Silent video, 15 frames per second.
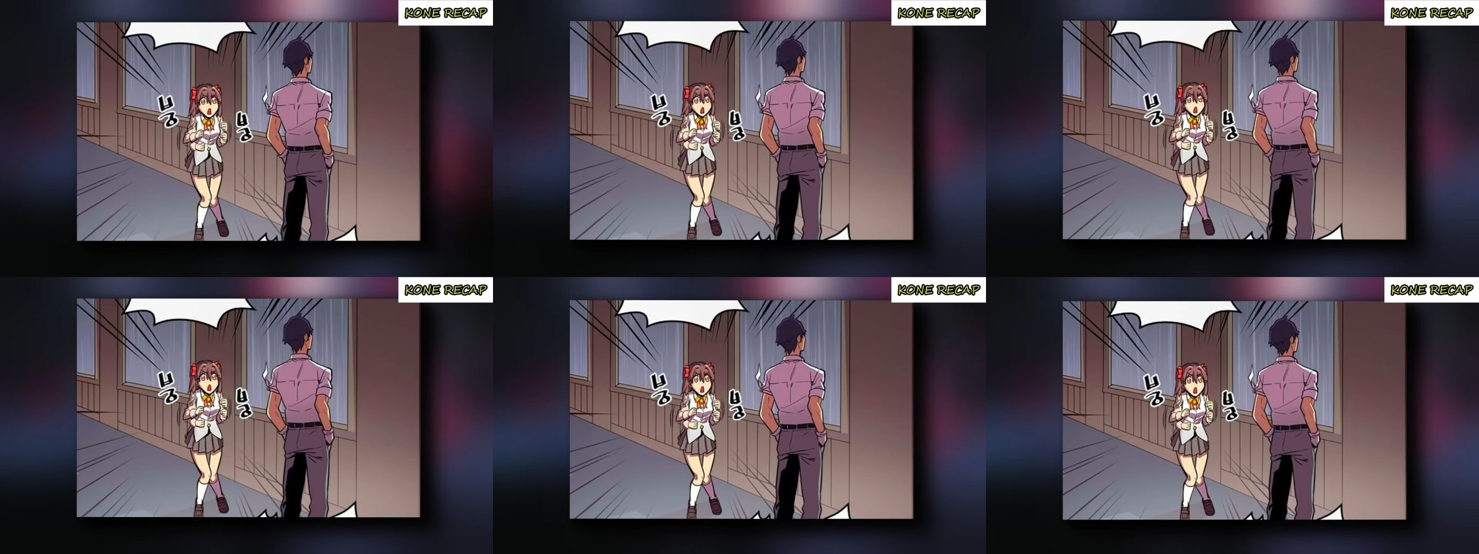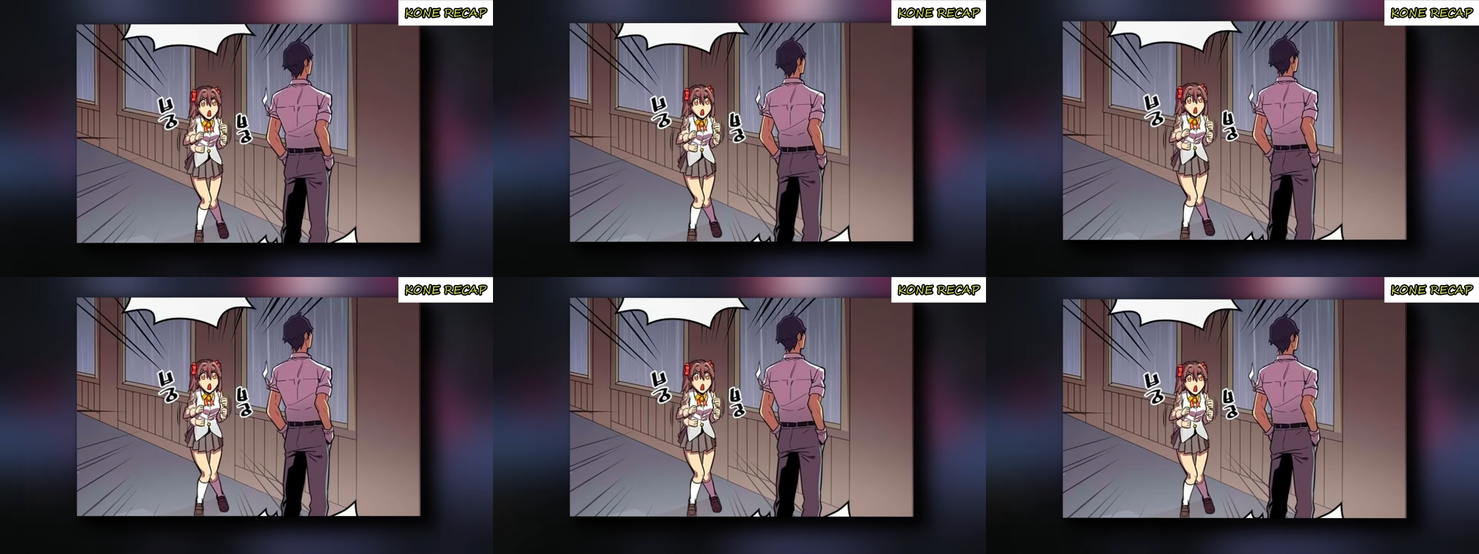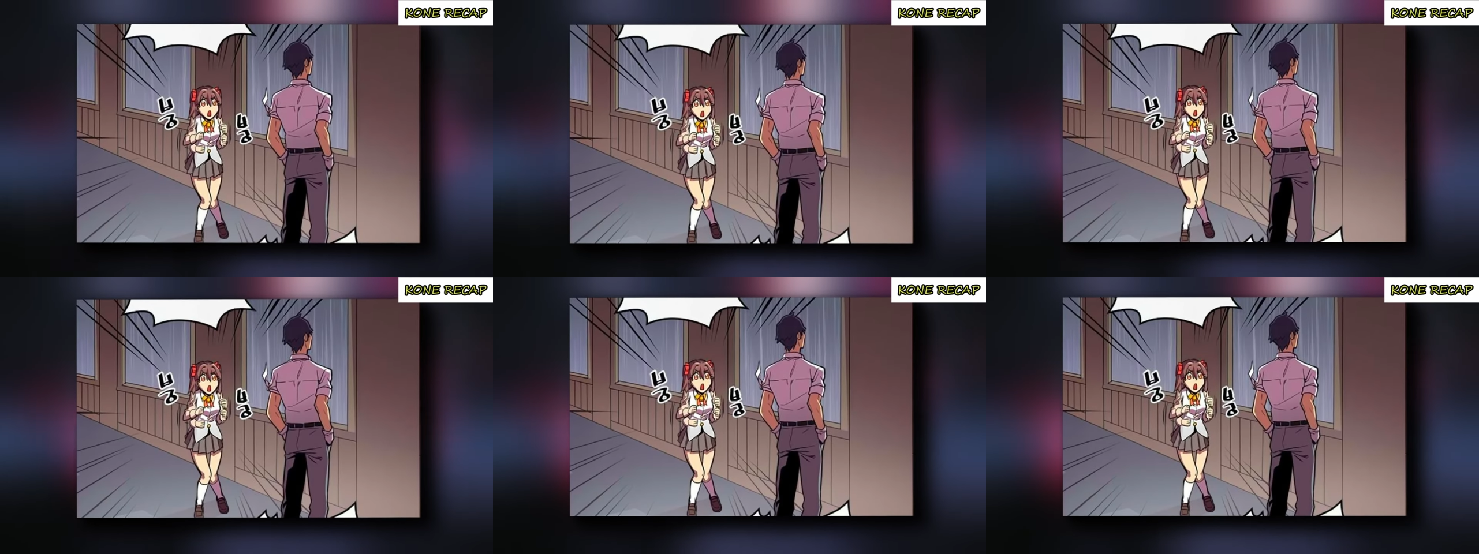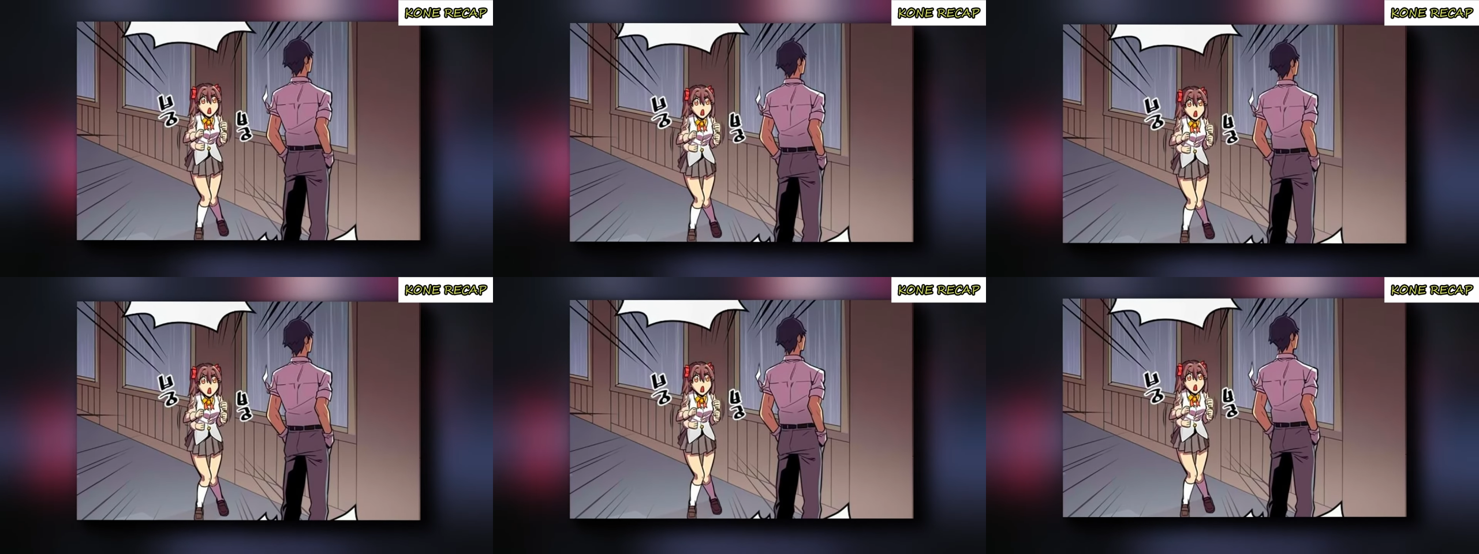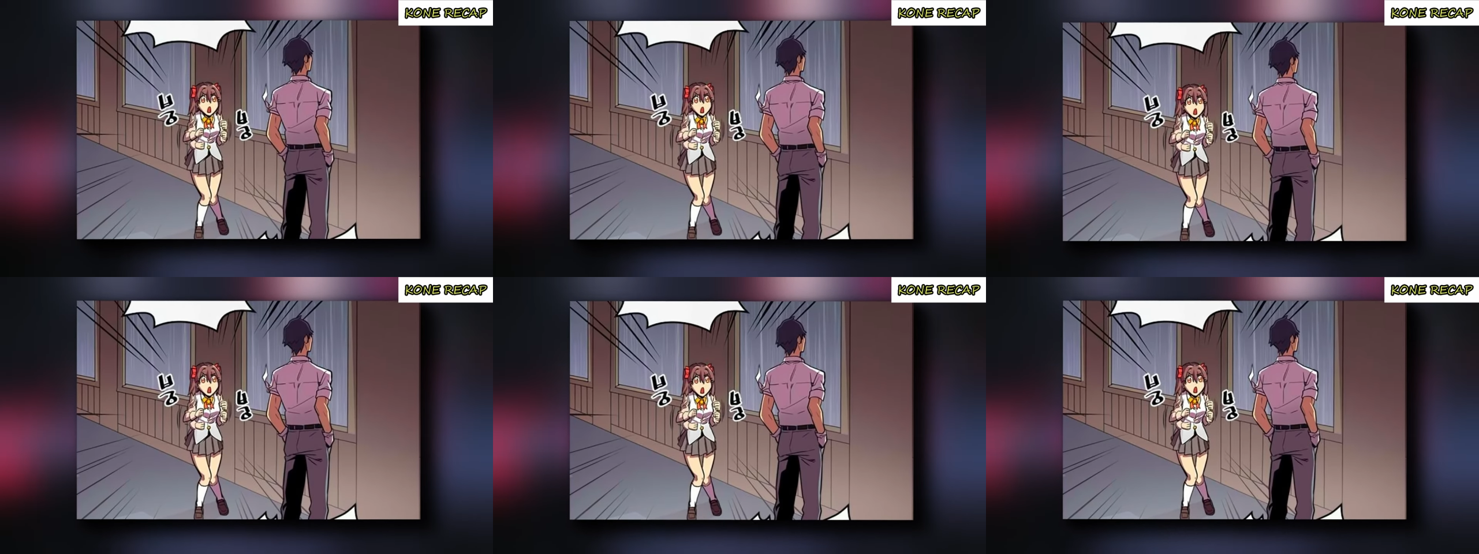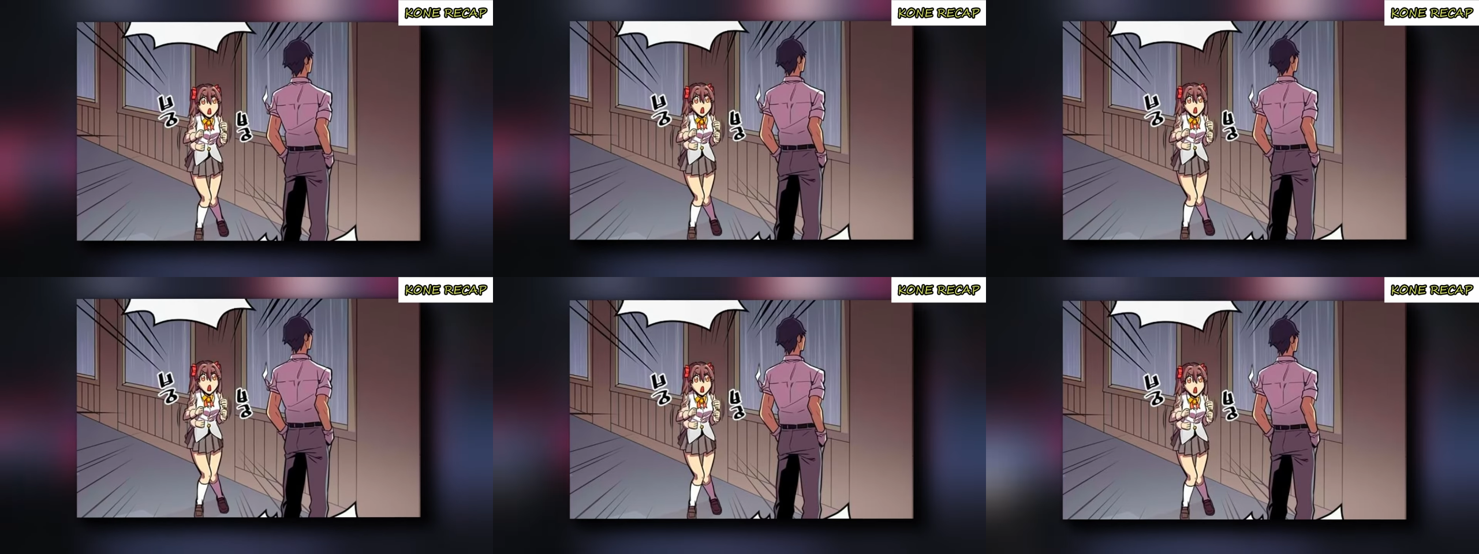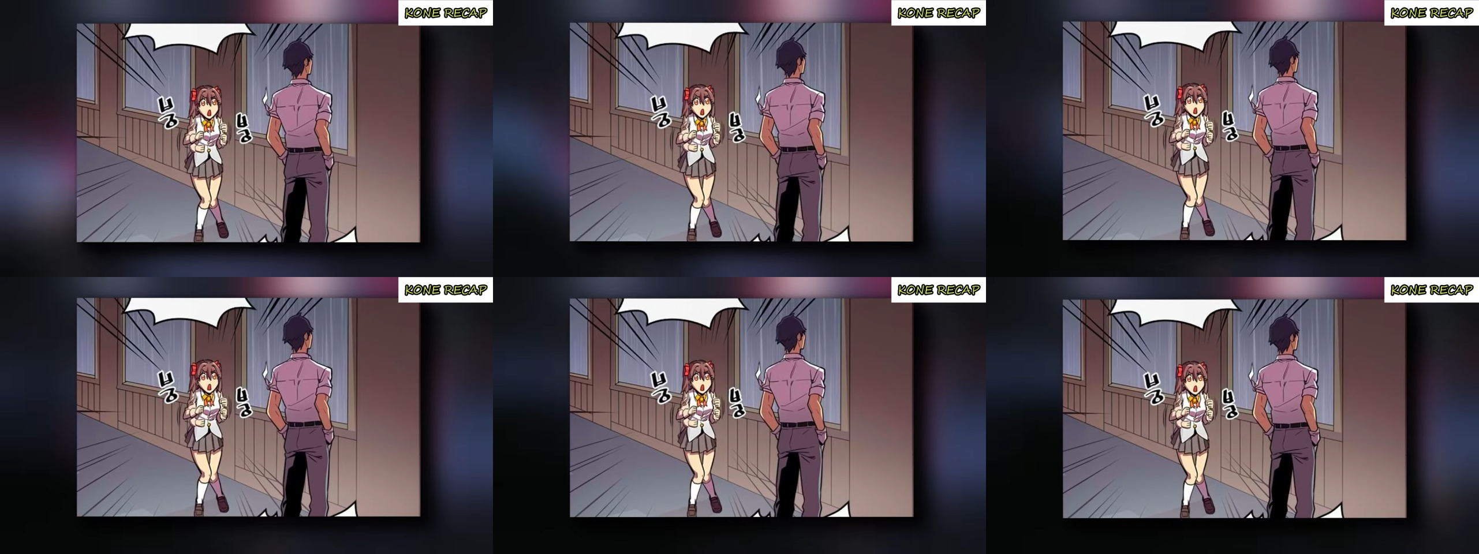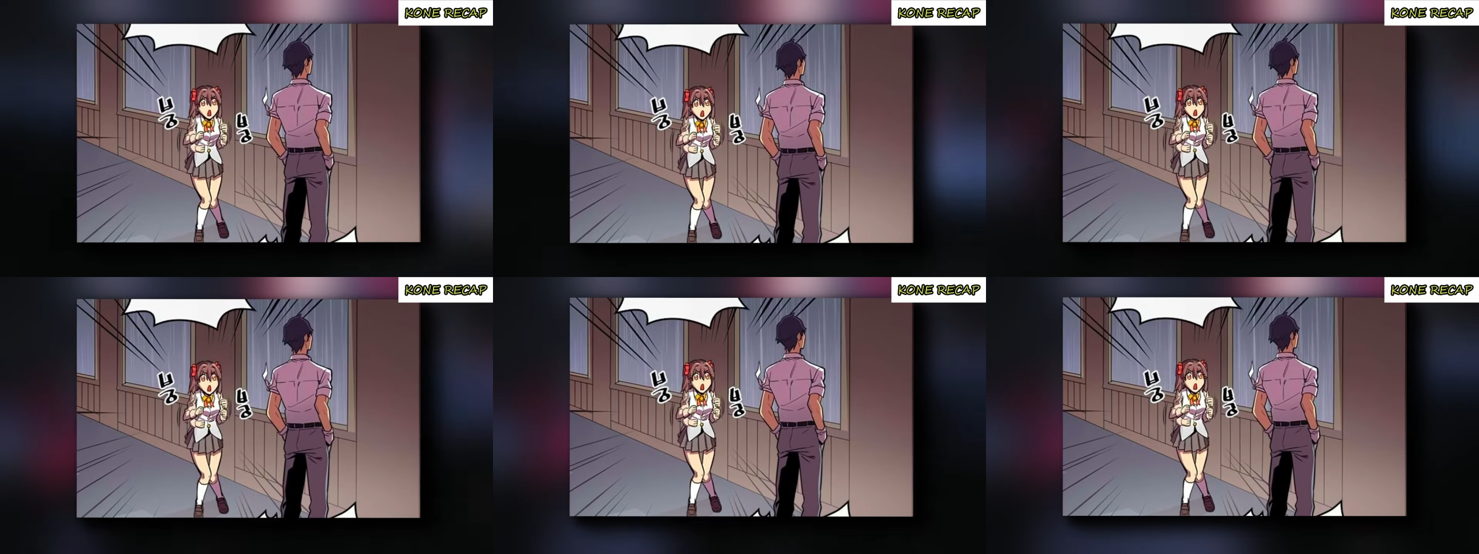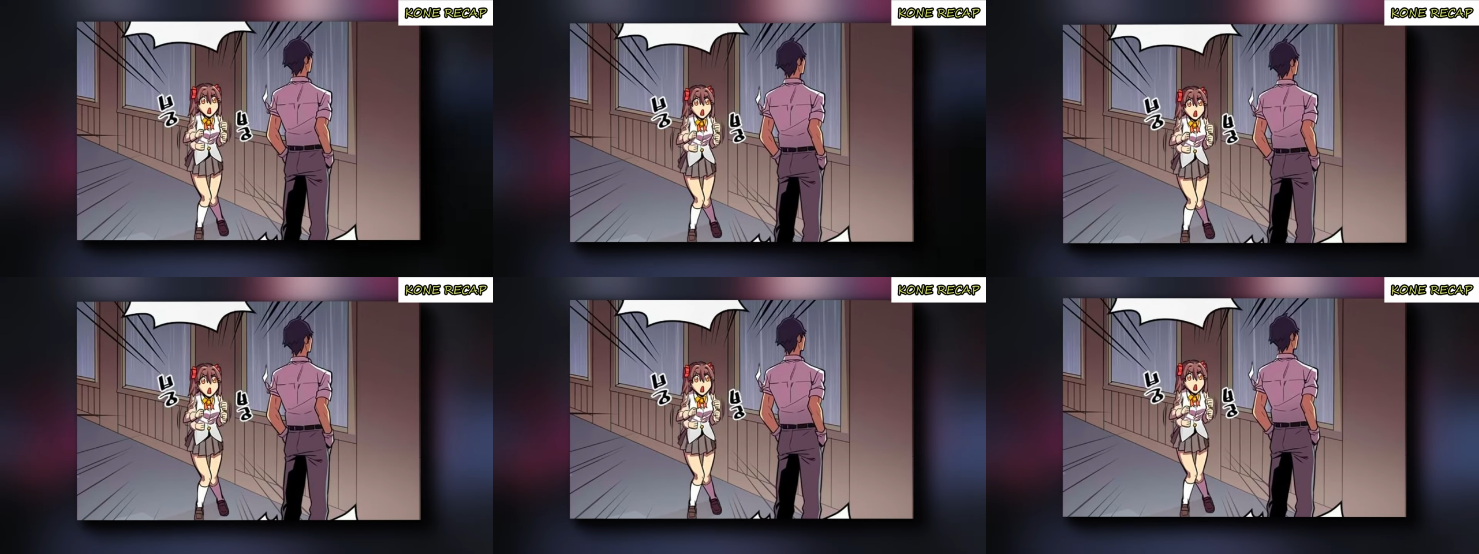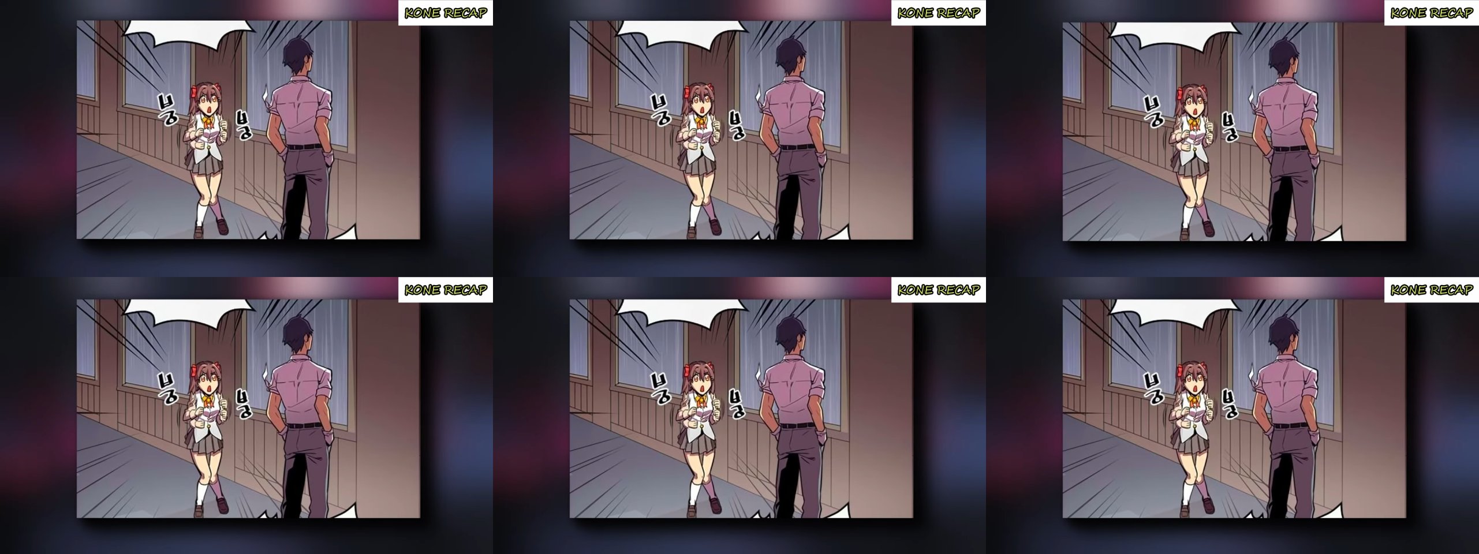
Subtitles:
Nobody's mouth can be seen.